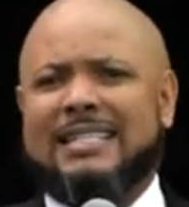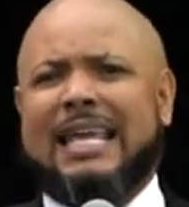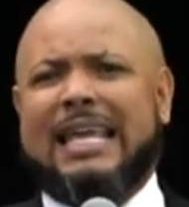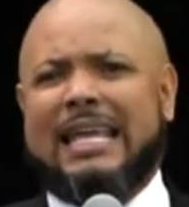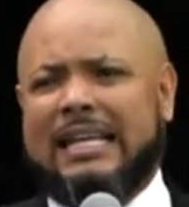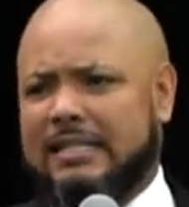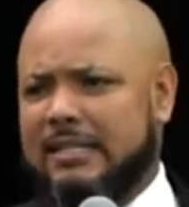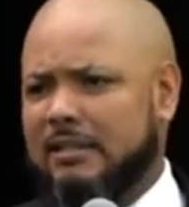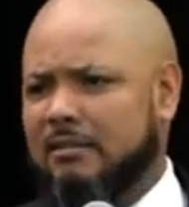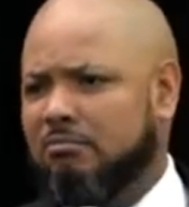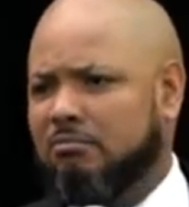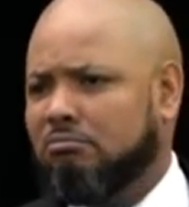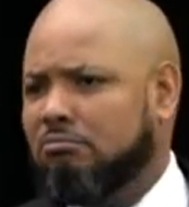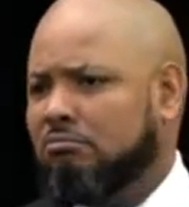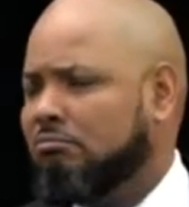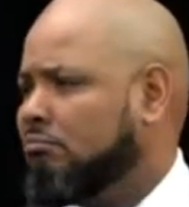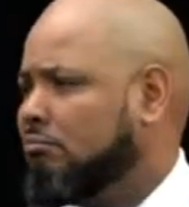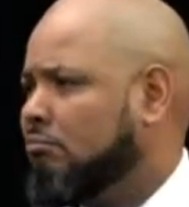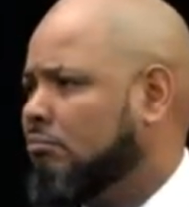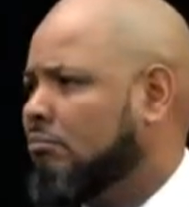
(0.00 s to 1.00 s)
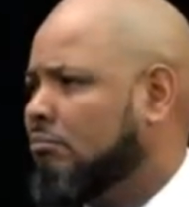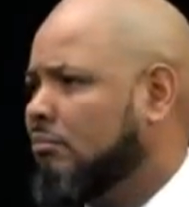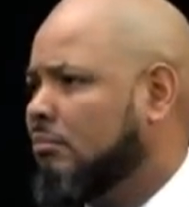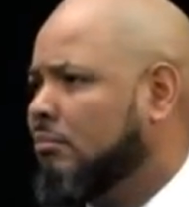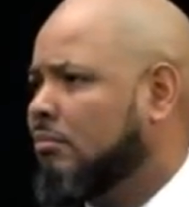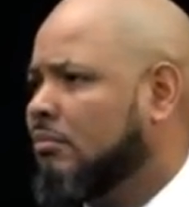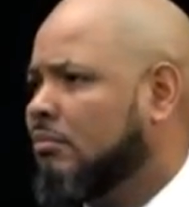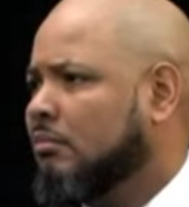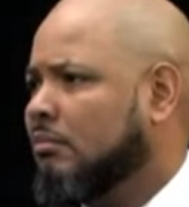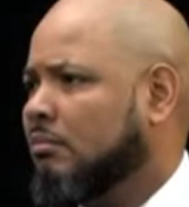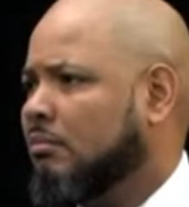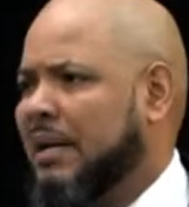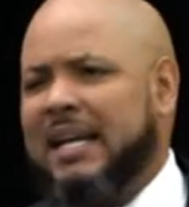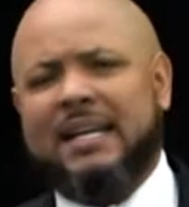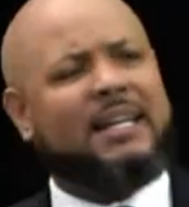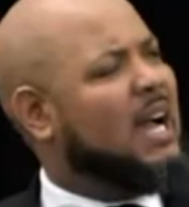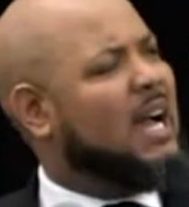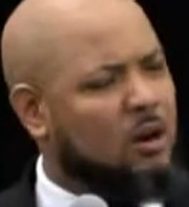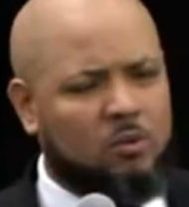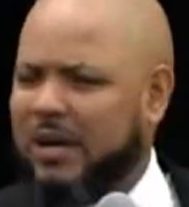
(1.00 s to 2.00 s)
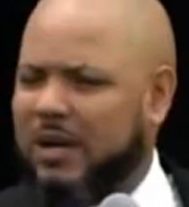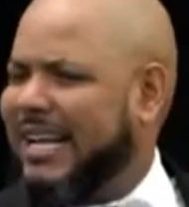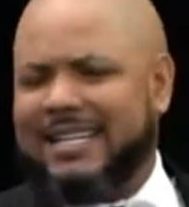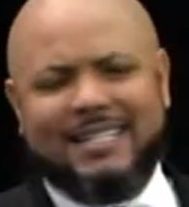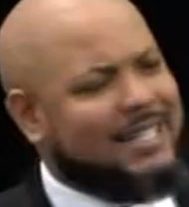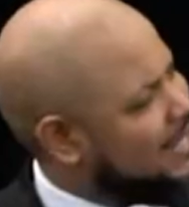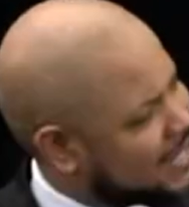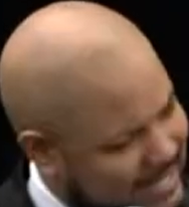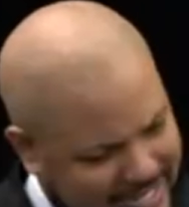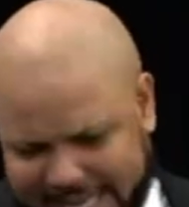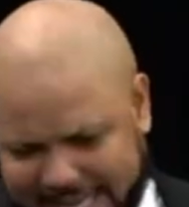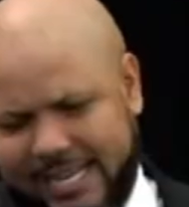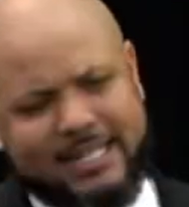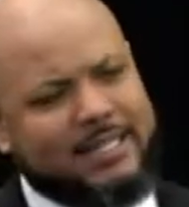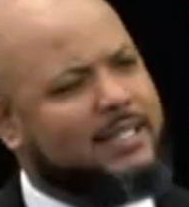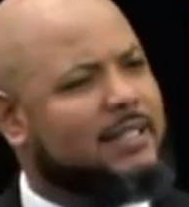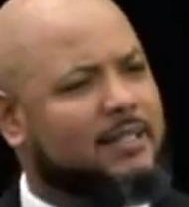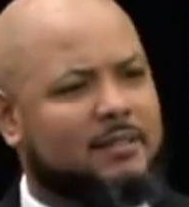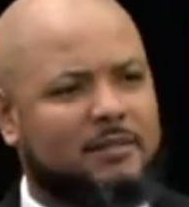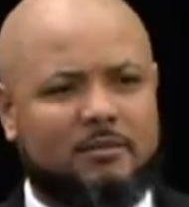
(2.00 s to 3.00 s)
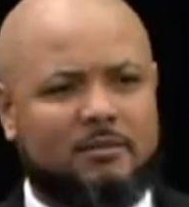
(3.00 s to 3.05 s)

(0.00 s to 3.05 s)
eat. Be done with it, just eat.